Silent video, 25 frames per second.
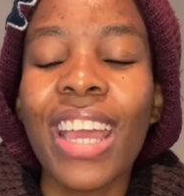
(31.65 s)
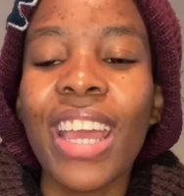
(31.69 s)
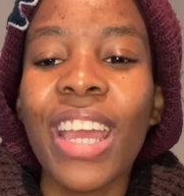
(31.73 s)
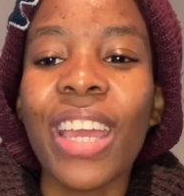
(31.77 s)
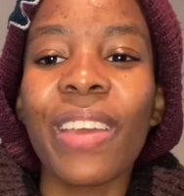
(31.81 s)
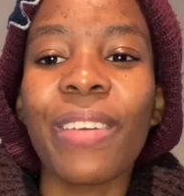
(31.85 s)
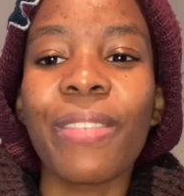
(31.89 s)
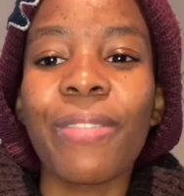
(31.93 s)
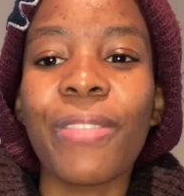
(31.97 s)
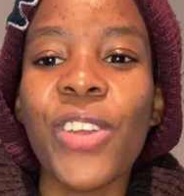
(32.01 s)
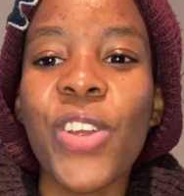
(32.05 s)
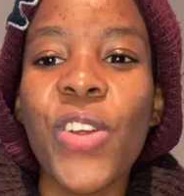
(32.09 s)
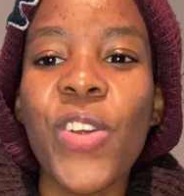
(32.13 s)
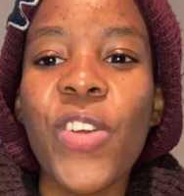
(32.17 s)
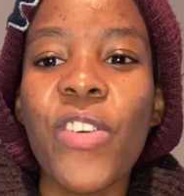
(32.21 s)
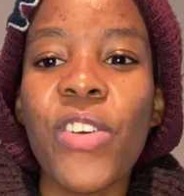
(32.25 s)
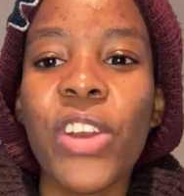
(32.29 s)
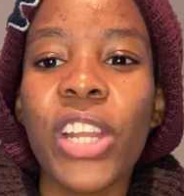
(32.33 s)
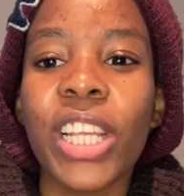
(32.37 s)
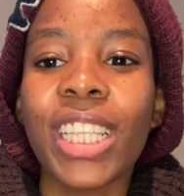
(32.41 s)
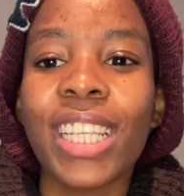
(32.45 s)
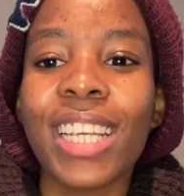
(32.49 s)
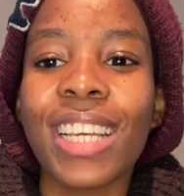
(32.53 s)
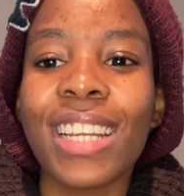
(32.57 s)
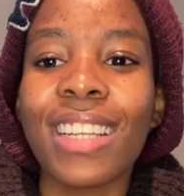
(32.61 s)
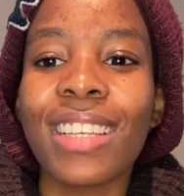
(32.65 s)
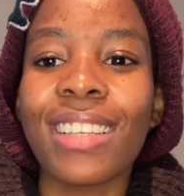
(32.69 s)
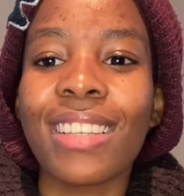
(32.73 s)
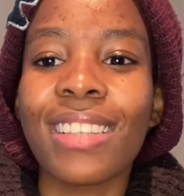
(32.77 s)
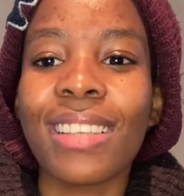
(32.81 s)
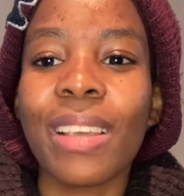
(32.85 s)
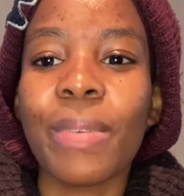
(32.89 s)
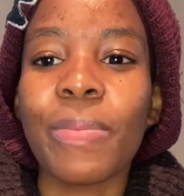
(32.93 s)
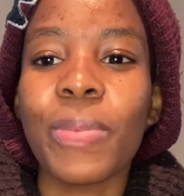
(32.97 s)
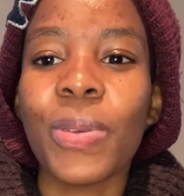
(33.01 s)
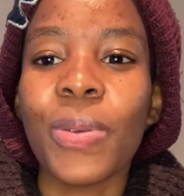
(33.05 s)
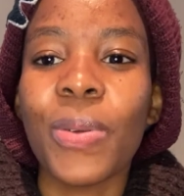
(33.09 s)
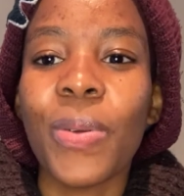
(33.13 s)
If you're a returning
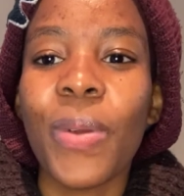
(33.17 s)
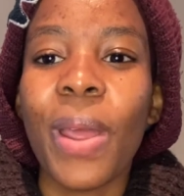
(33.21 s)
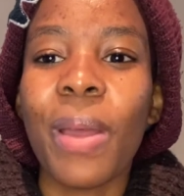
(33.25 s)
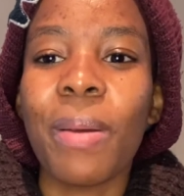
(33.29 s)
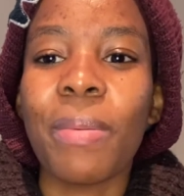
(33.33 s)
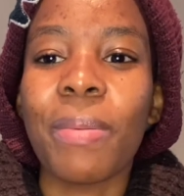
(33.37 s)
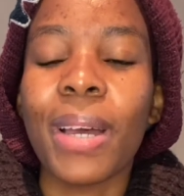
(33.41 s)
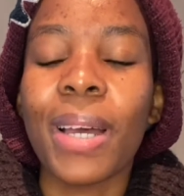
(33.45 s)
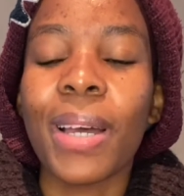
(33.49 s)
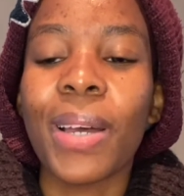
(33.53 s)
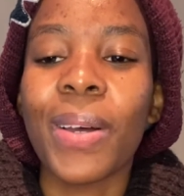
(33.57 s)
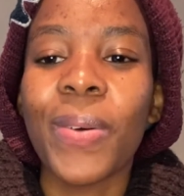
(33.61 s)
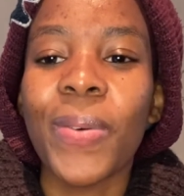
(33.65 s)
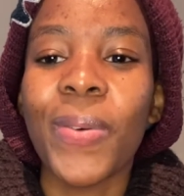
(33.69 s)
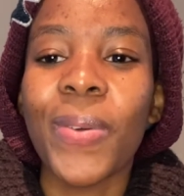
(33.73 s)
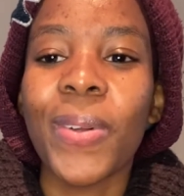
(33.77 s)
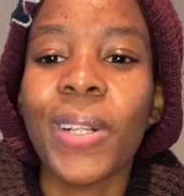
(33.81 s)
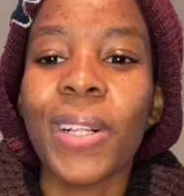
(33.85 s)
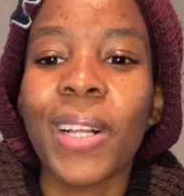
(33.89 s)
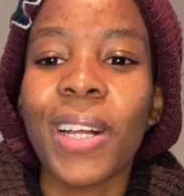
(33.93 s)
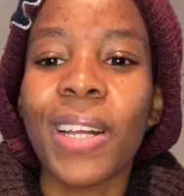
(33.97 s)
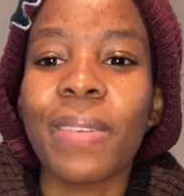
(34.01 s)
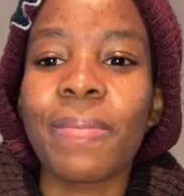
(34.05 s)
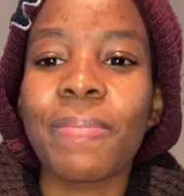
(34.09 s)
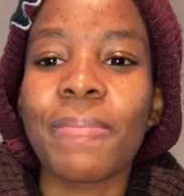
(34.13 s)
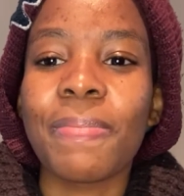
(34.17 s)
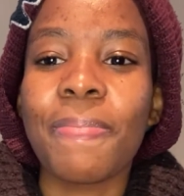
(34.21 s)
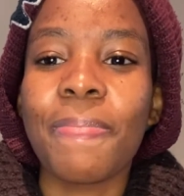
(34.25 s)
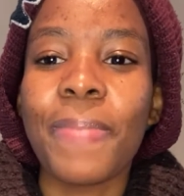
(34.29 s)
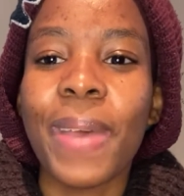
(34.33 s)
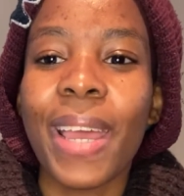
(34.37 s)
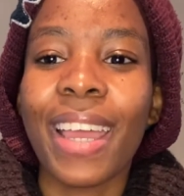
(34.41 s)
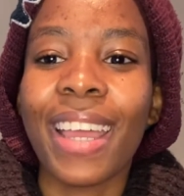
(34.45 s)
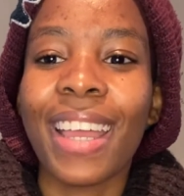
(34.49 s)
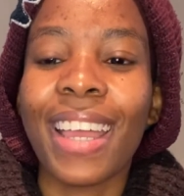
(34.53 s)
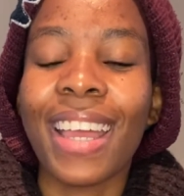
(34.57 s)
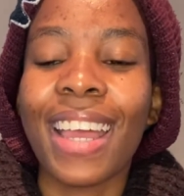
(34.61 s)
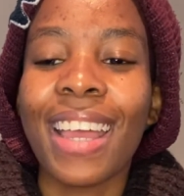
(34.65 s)
subscriber, welcome back.